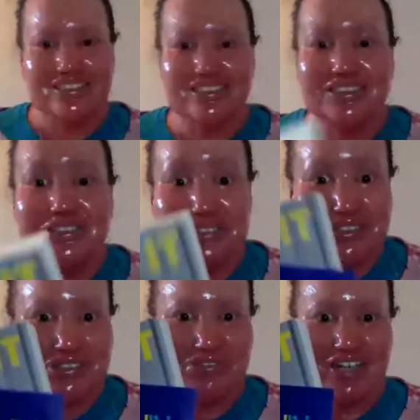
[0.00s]
You
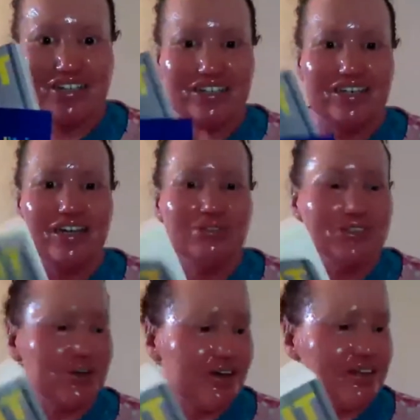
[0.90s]
should read it. So
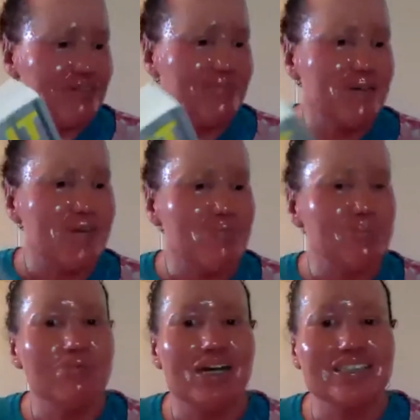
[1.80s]
sorry that my
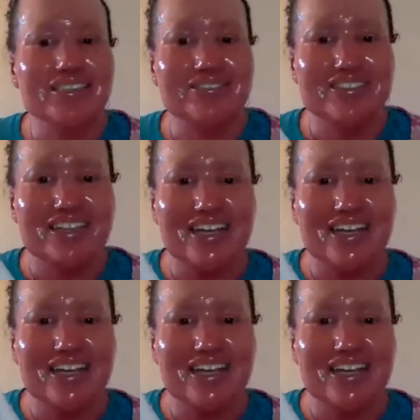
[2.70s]
bookmarks are in there.